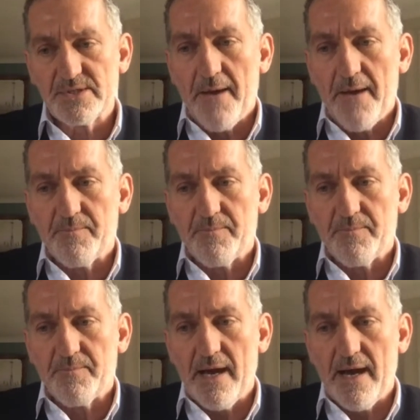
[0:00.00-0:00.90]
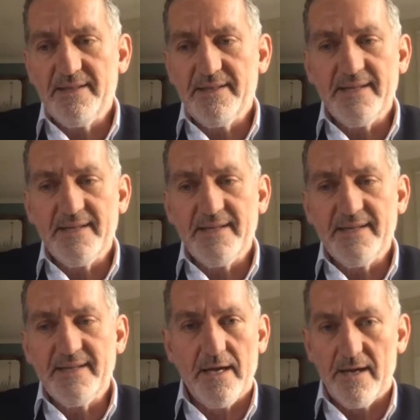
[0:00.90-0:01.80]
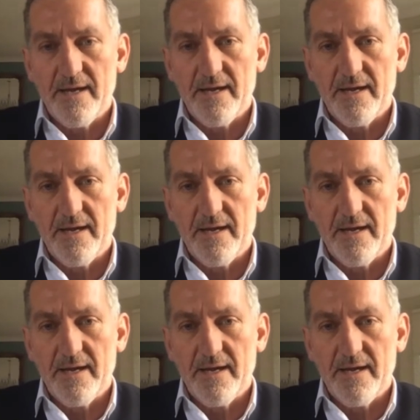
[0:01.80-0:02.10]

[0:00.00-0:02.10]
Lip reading: I think Gwenda,